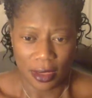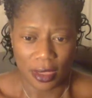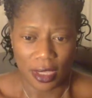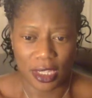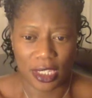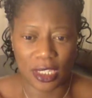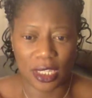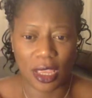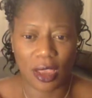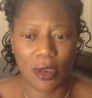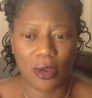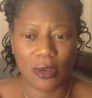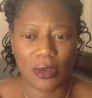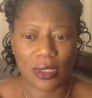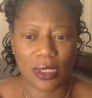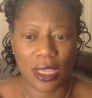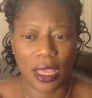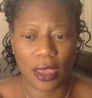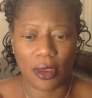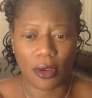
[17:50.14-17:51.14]
the
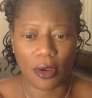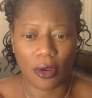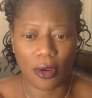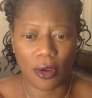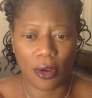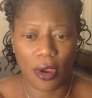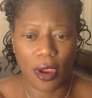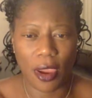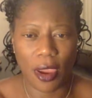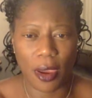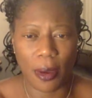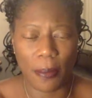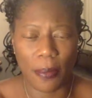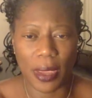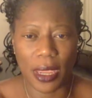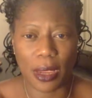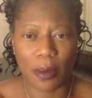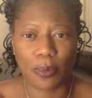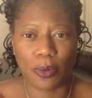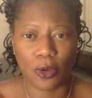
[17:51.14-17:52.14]
cells that are
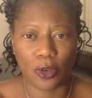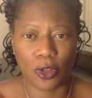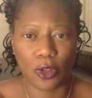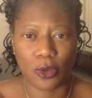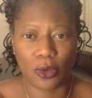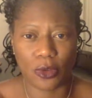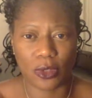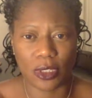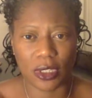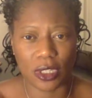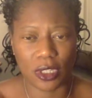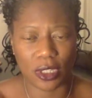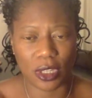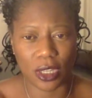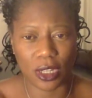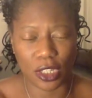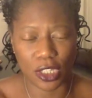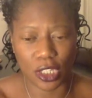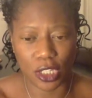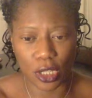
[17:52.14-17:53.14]
being produced, it's
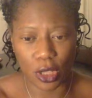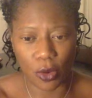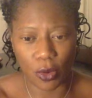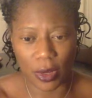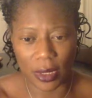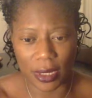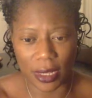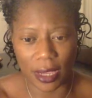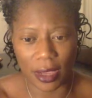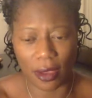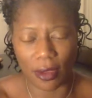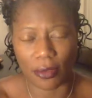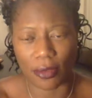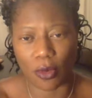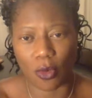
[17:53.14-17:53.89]
going to slow it down.